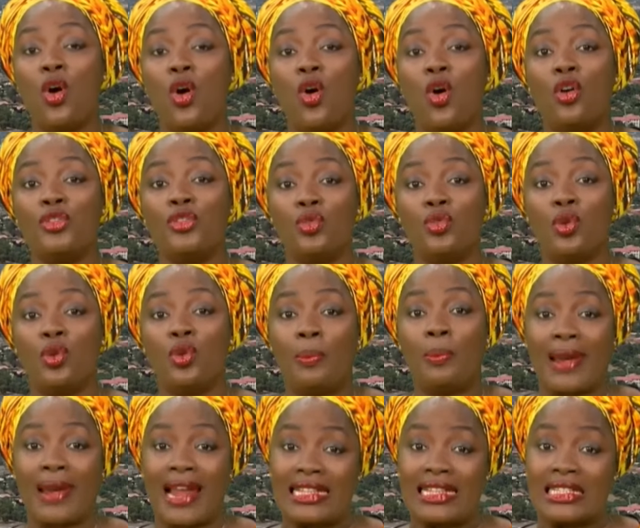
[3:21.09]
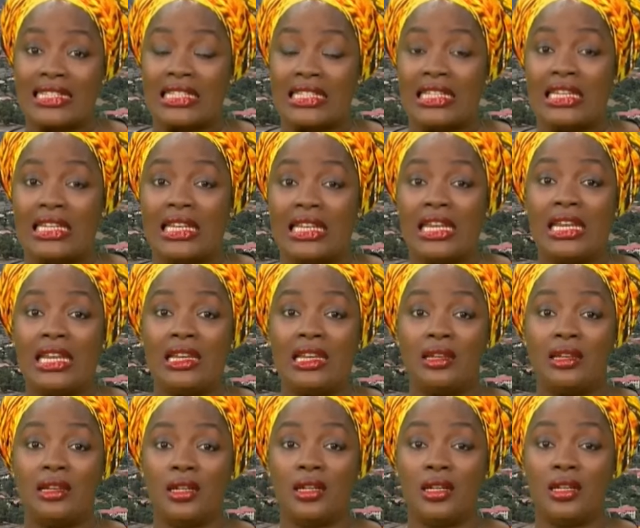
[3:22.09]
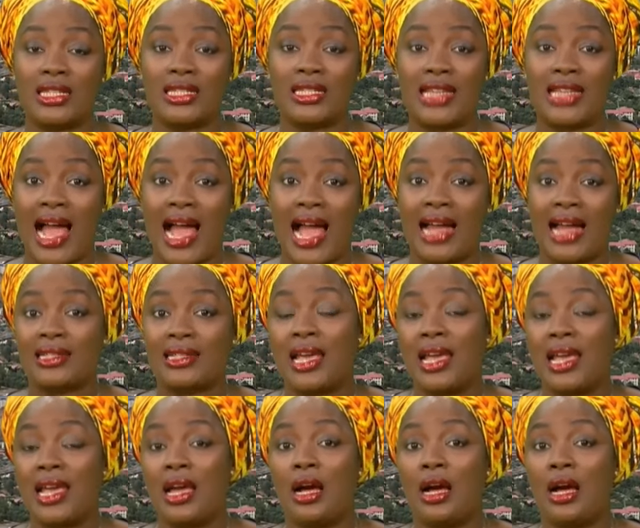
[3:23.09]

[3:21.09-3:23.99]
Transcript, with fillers: or you are planting in uh, sacks,